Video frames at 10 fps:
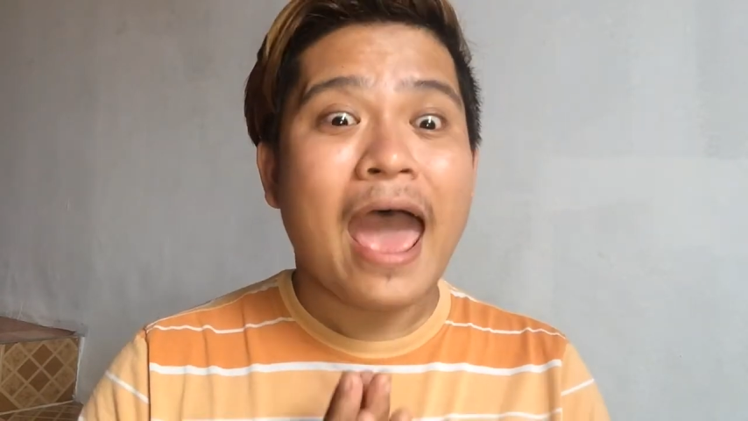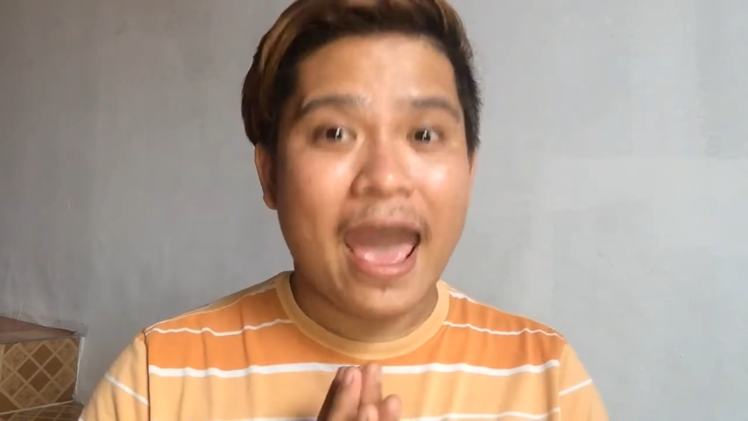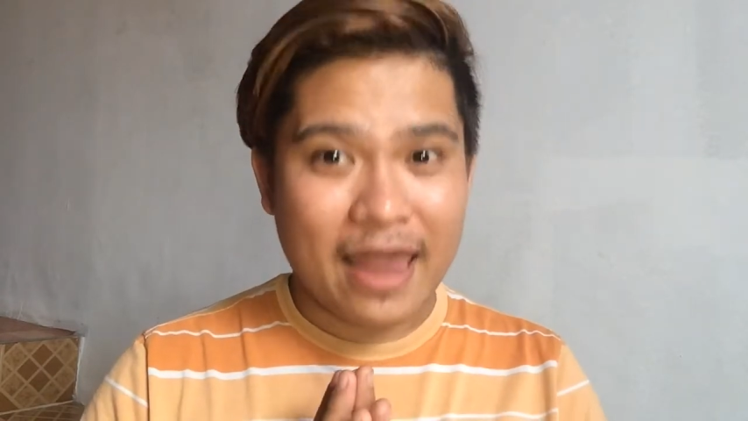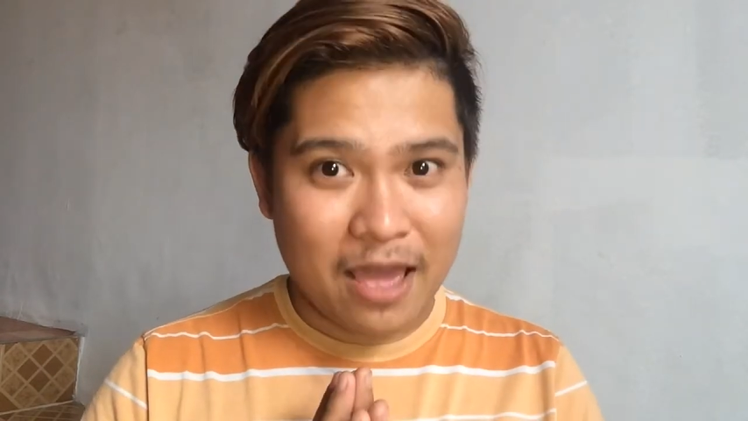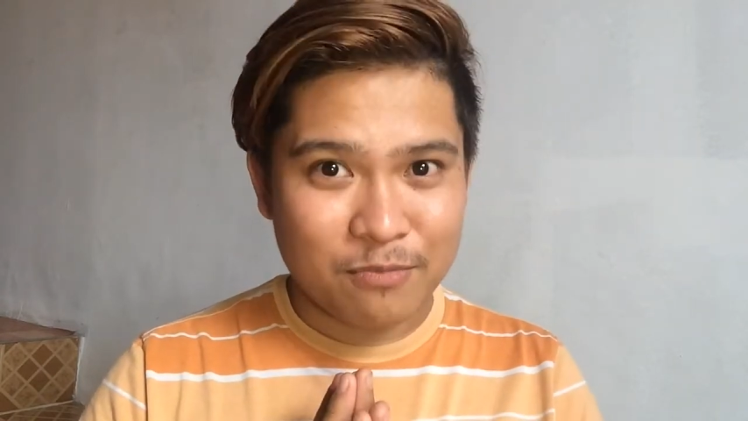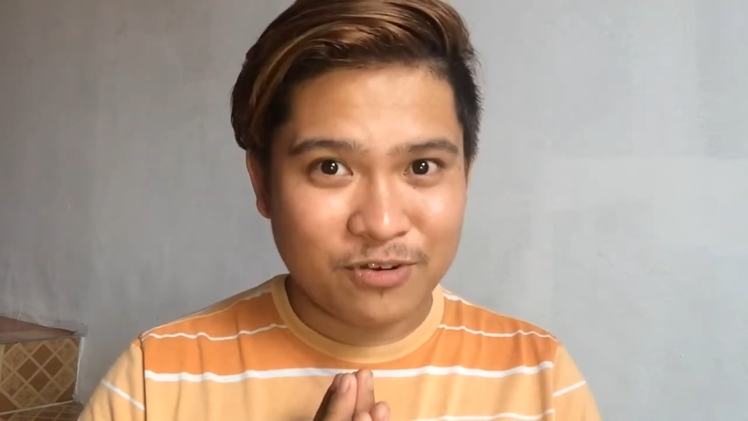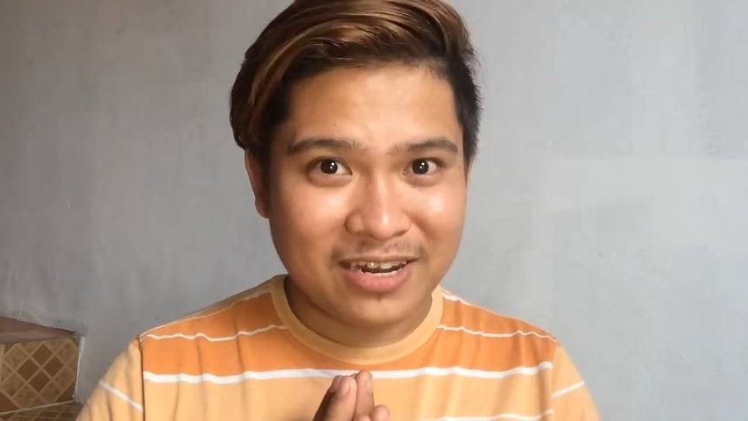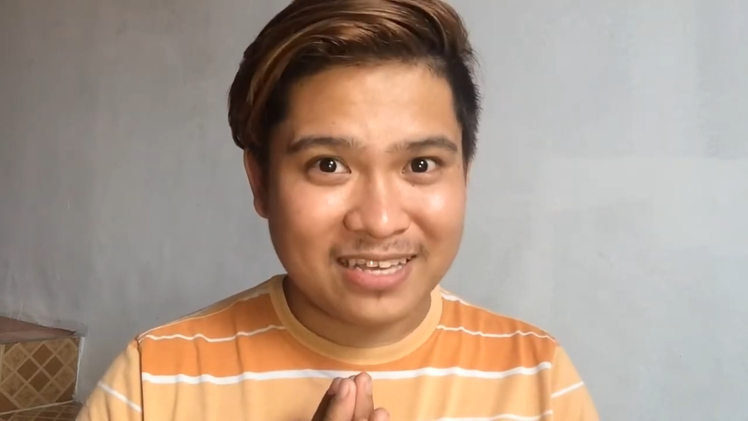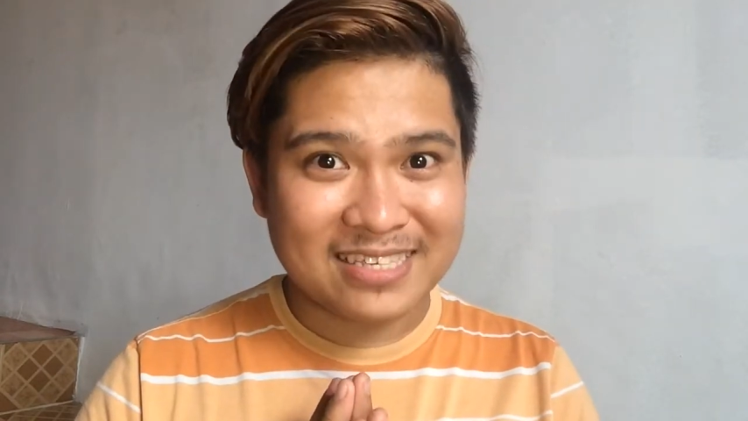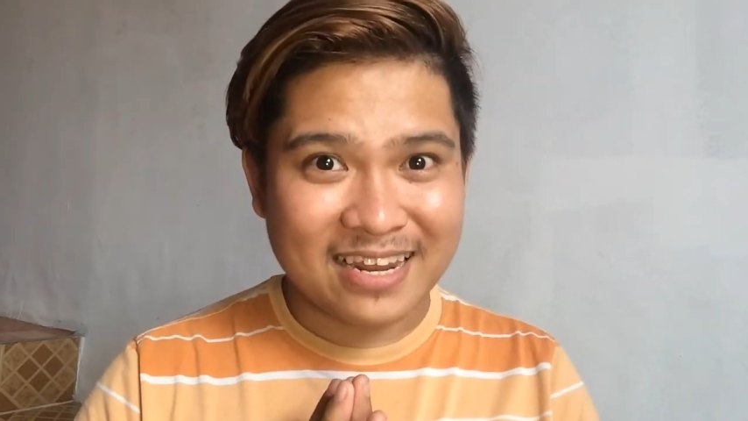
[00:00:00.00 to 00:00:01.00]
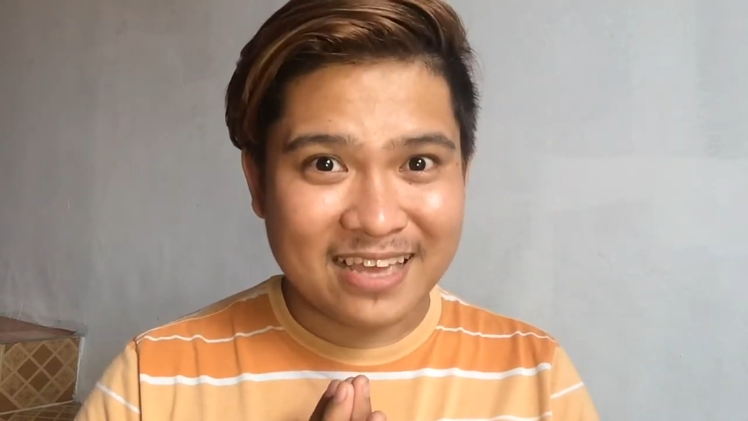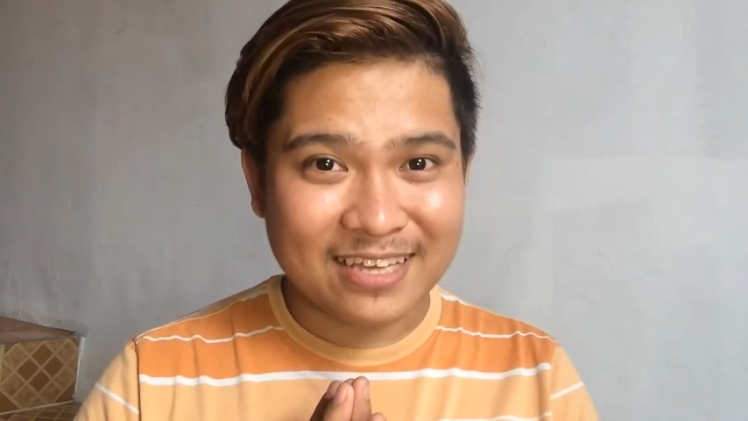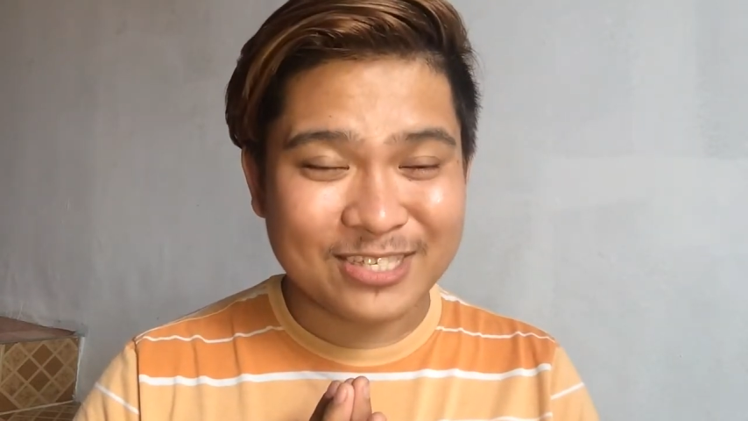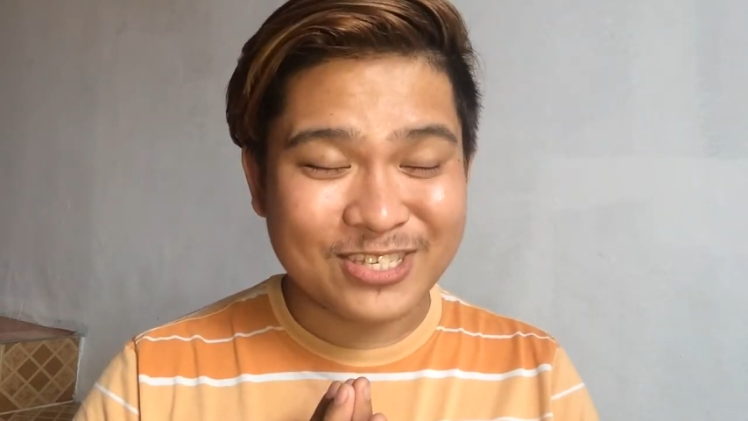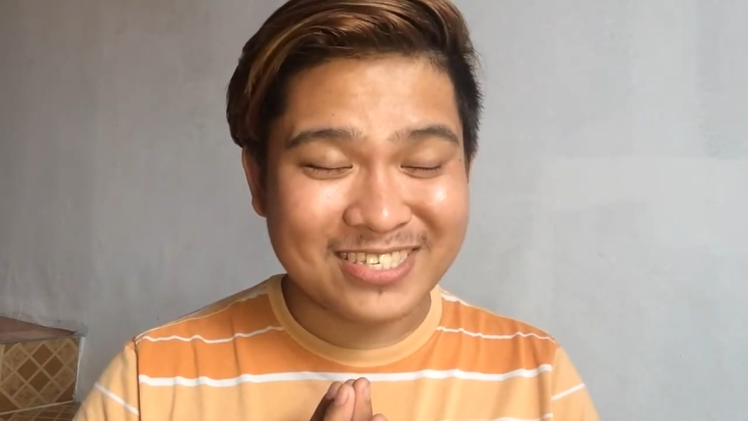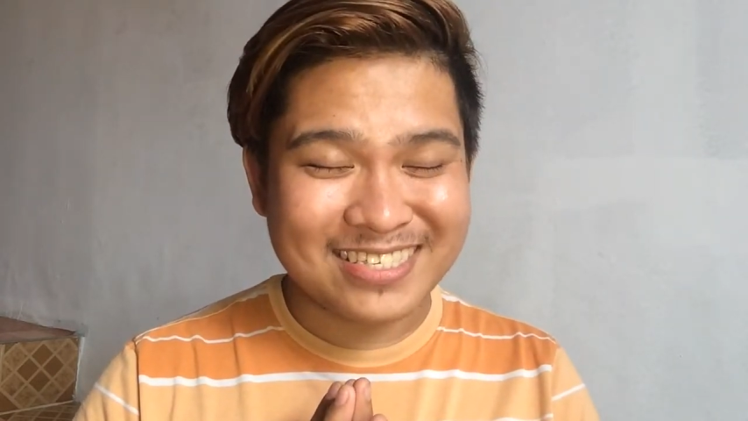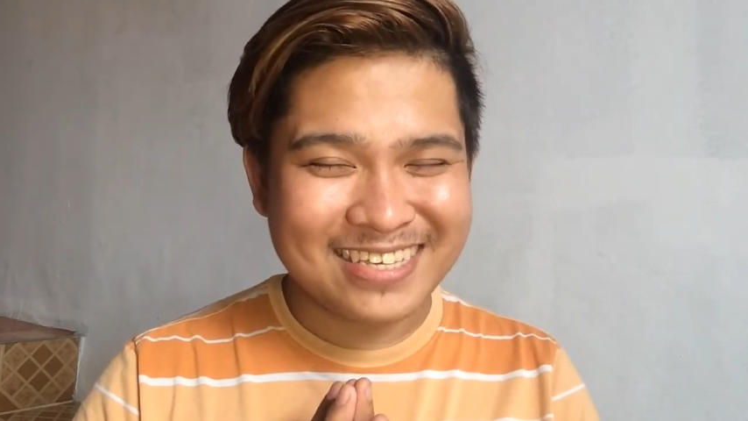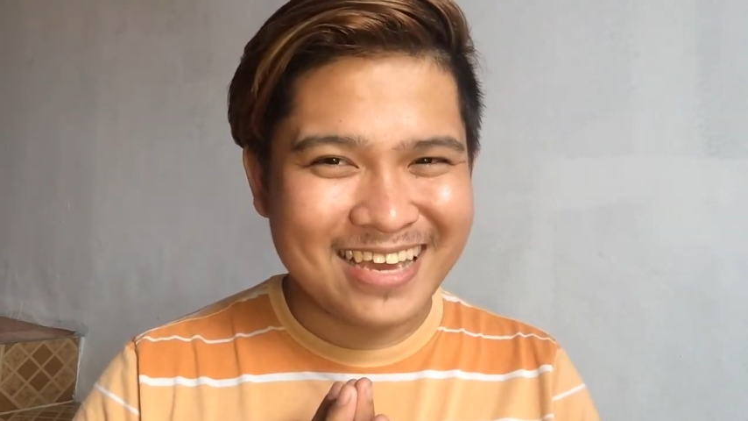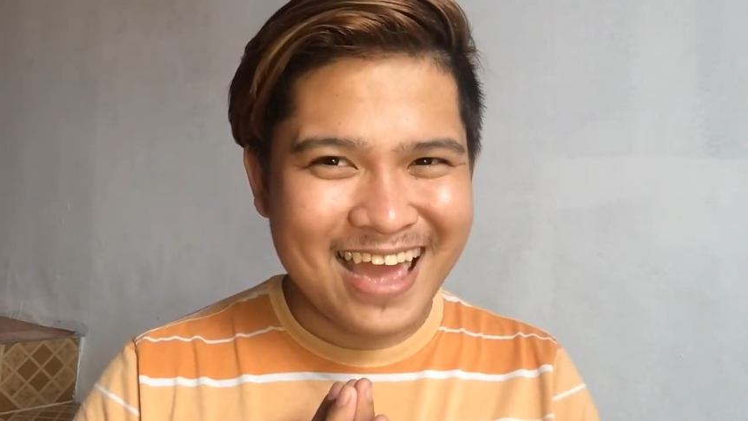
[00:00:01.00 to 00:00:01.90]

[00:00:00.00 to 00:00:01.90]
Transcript: and I'm really excited guys to see See